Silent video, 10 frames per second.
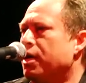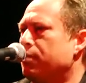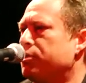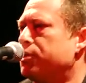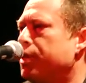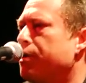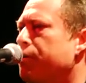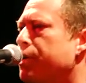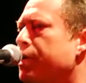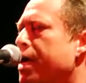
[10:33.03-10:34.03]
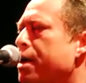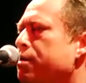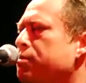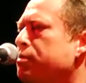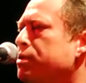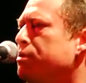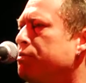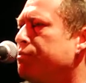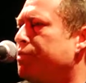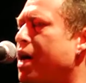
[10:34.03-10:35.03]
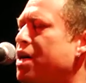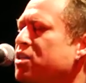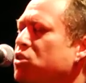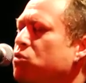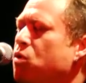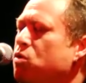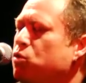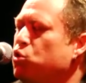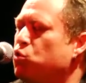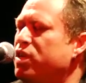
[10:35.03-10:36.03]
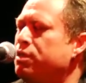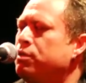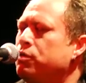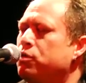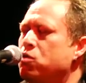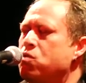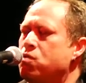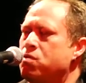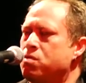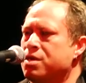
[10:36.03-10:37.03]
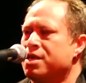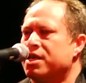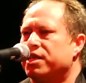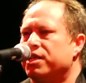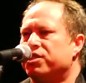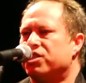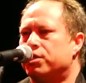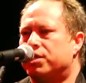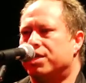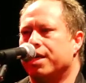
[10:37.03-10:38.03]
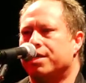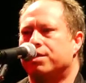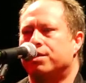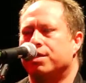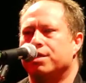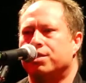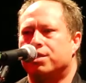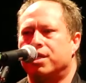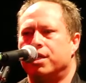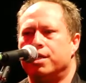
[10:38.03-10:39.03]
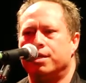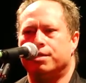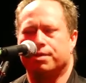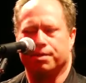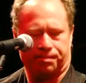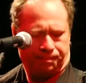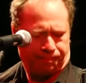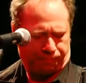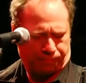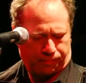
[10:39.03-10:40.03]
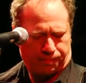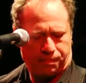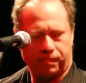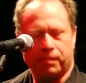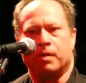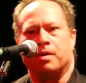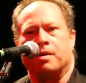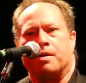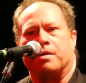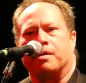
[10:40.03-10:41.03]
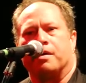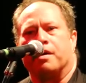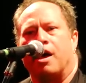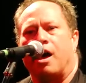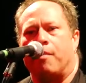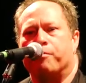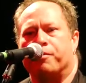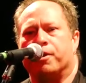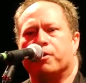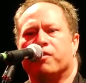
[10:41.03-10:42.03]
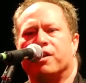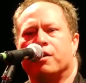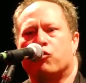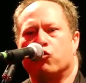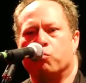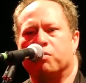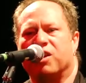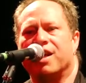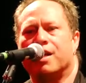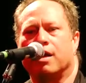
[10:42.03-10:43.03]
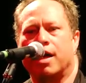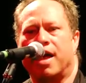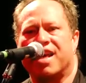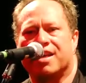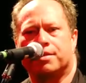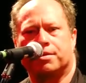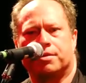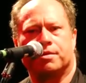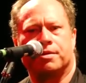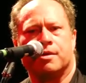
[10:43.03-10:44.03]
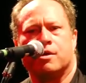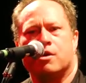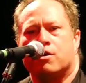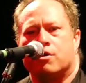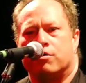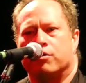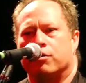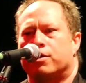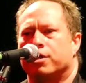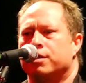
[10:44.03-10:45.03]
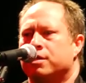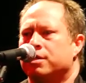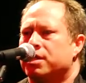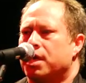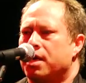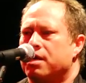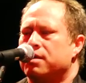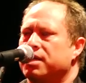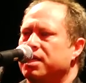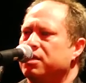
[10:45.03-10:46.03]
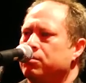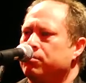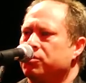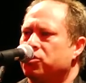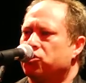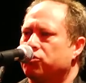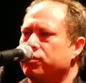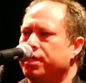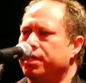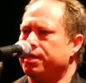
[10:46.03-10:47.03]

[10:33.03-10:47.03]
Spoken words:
I'm staring out of Oswald's window into Texas heat. I'm peering through plate glass, looking down Elm Street.